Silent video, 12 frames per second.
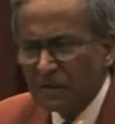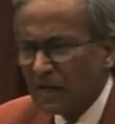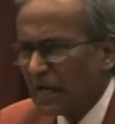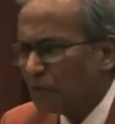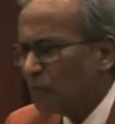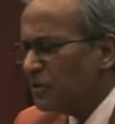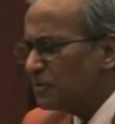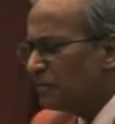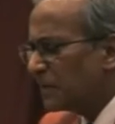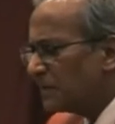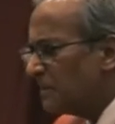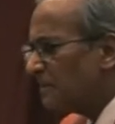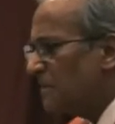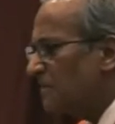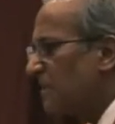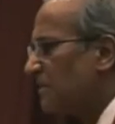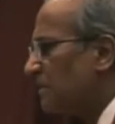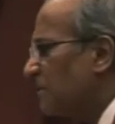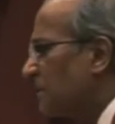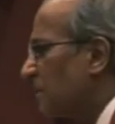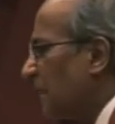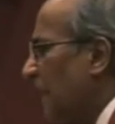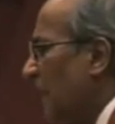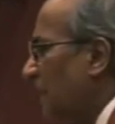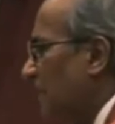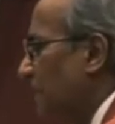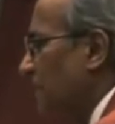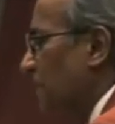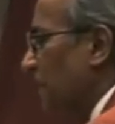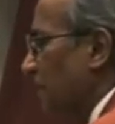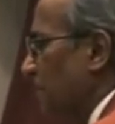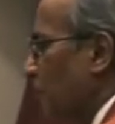And all these material things had certain characteristics.